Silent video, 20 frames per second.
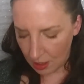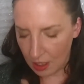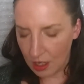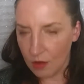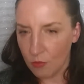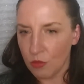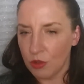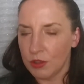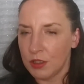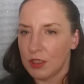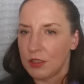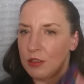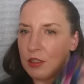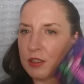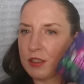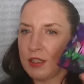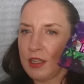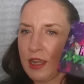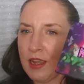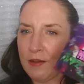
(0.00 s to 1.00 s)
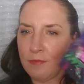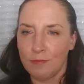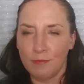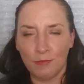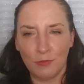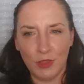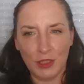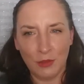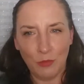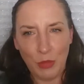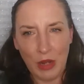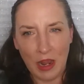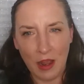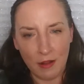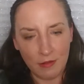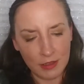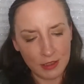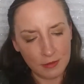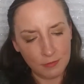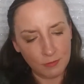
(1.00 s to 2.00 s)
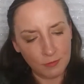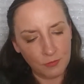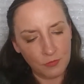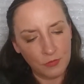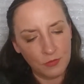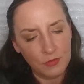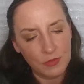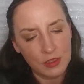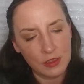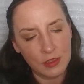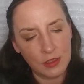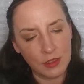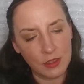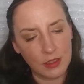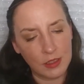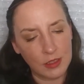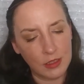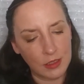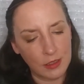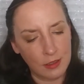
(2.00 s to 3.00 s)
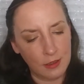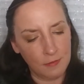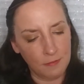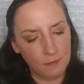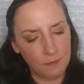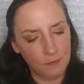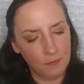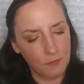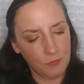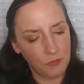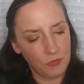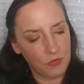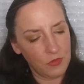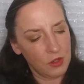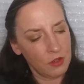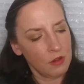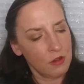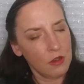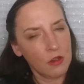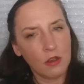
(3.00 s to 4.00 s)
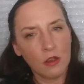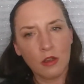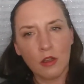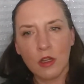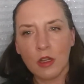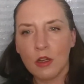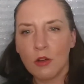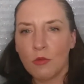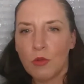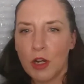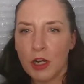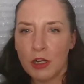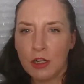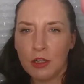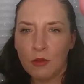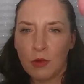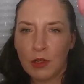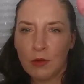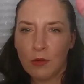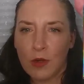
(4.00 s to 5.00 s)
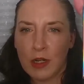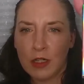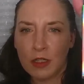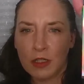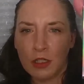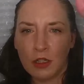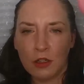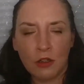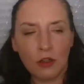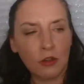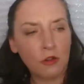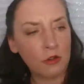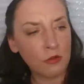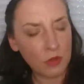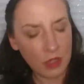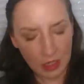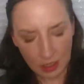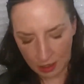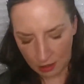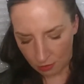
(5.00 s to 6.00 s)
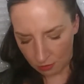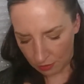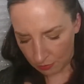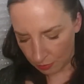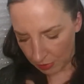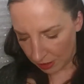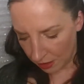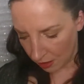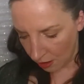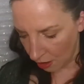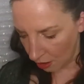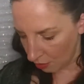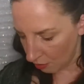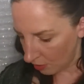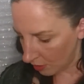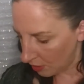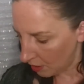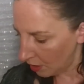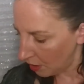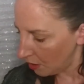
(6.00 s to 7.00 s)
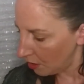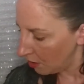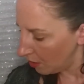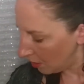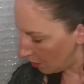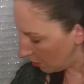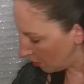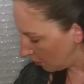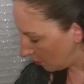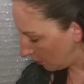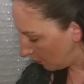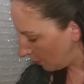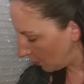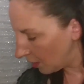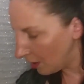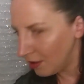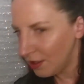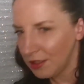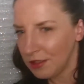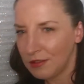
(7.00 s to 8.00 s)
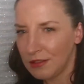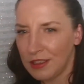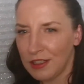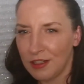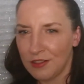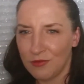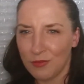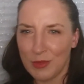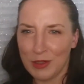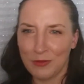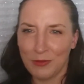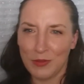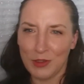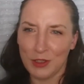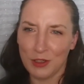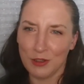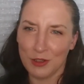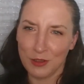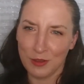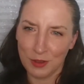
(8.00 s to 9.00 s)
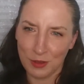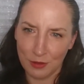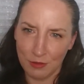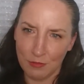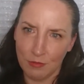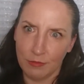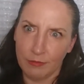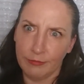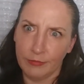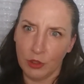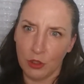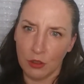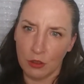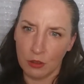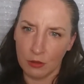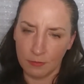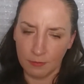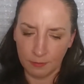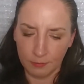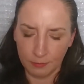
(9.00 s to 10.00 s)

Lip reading: And we'll start again with the palette. Let's see. Where do we want to go? How about... Oh, I forgot to clean off my fingers. Duh.